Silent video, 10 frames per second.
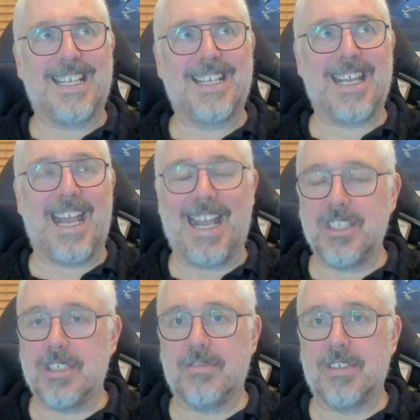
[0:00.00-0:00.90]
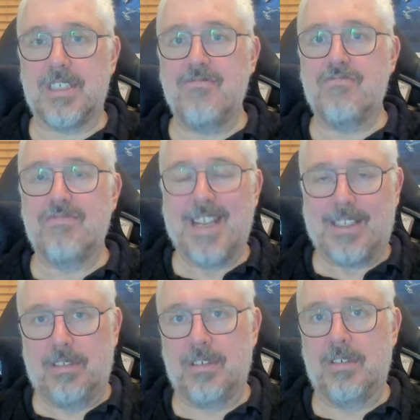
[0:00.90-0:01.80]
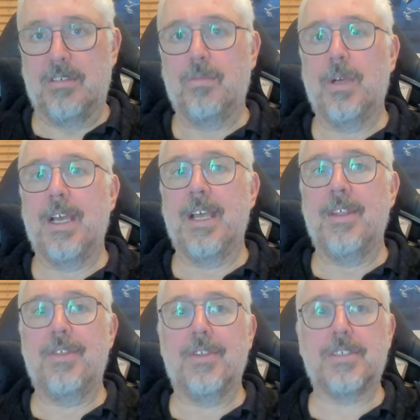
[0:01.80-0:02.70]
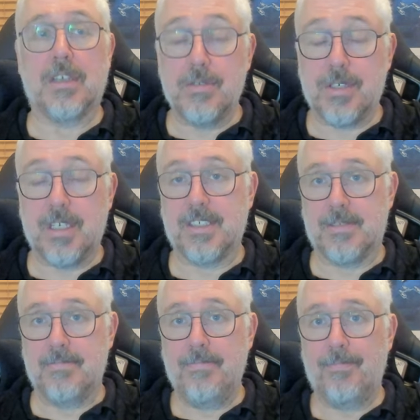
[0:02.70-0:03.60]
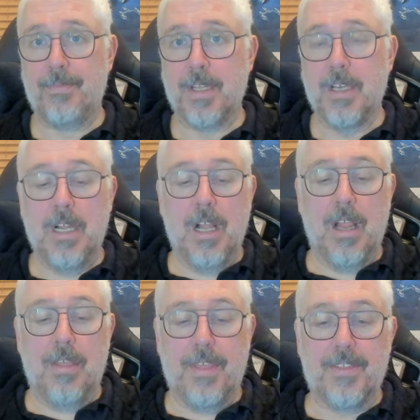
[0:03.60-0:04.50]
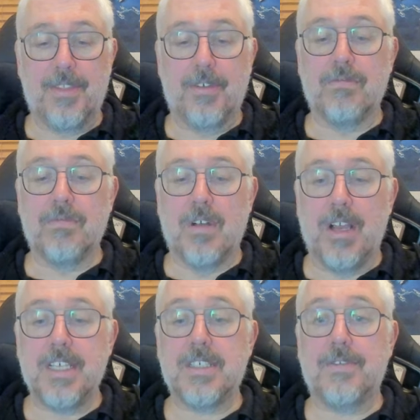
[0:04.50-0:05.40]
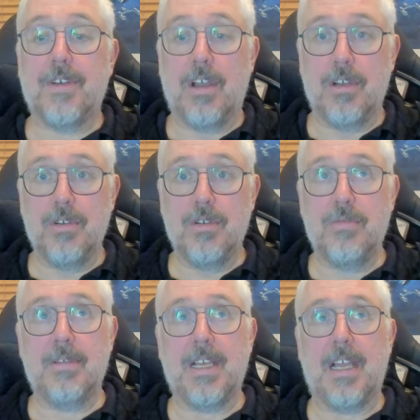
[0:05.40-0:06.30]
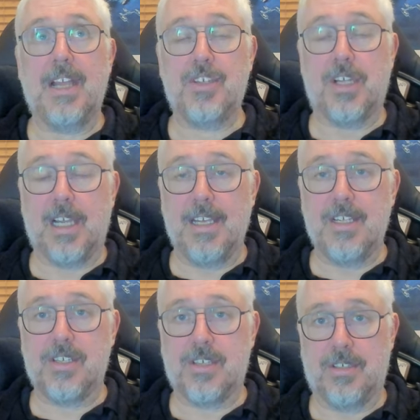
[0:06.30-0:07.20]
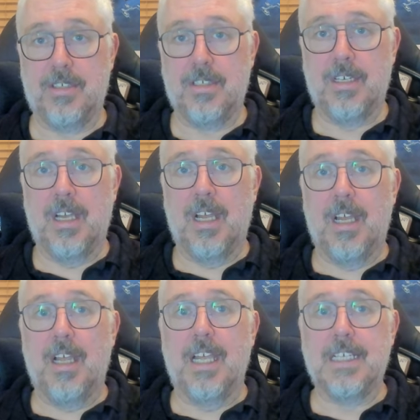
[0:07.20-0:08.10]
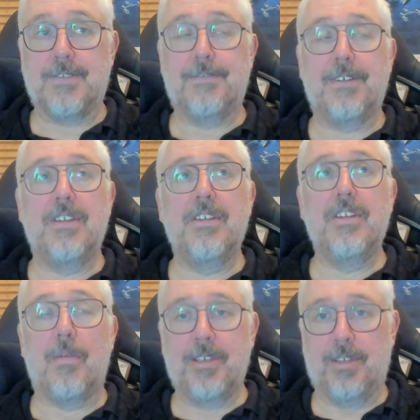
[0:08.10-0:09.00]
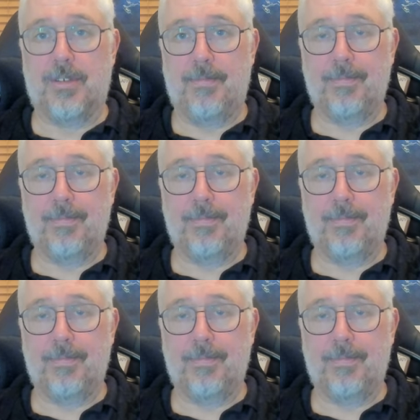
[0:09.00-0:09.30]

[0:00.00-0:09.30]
cancerously riddled with socialism that the rise of home education is phenomenal.